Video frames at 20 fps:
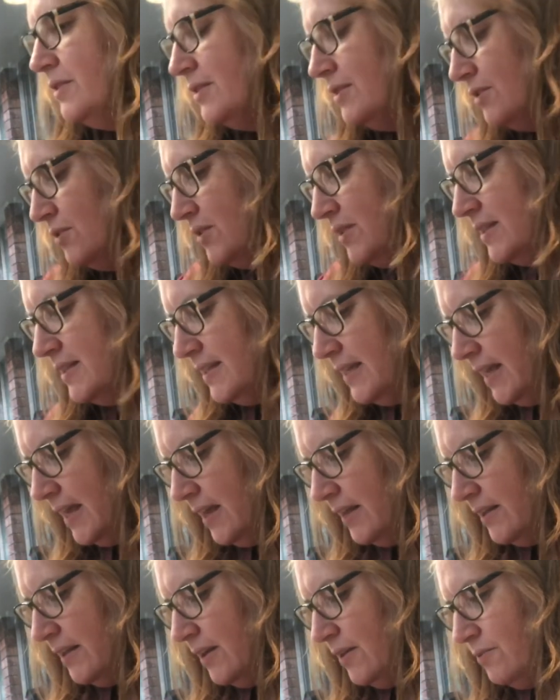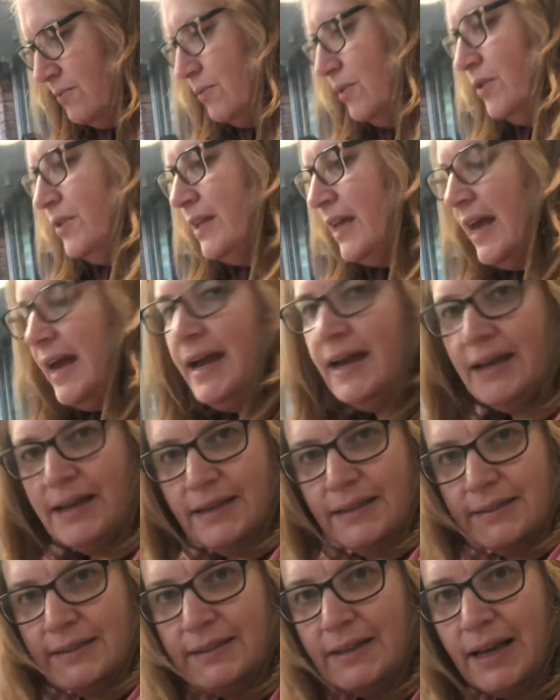look to see how they wrote their
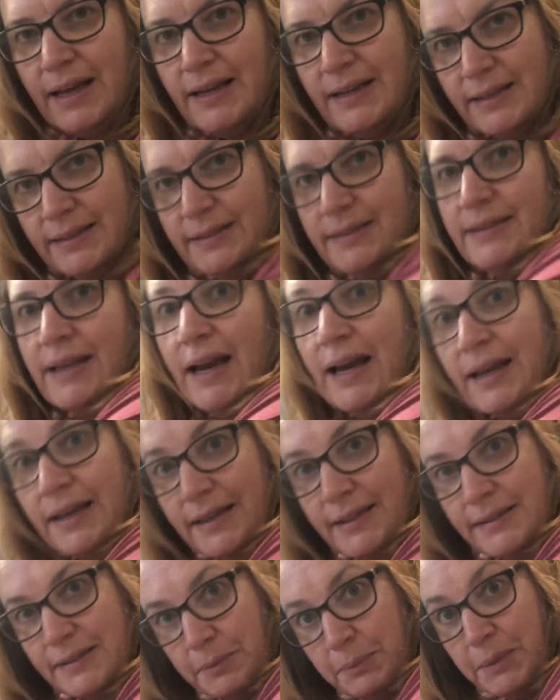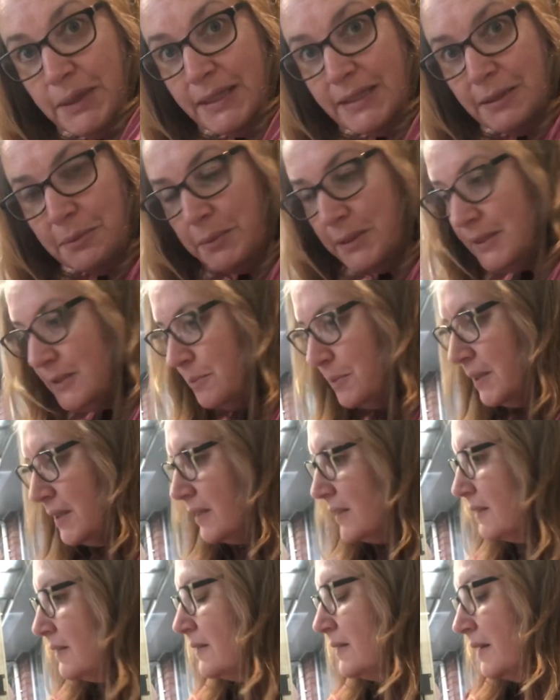A's and A's and A's and B's and B's and
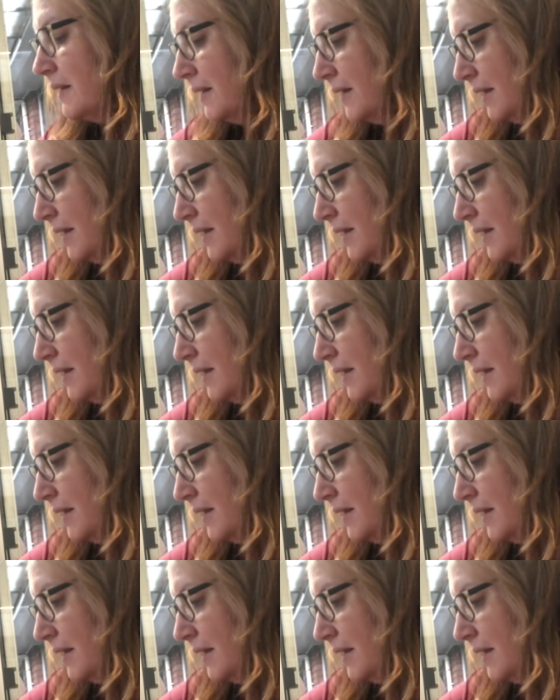B's.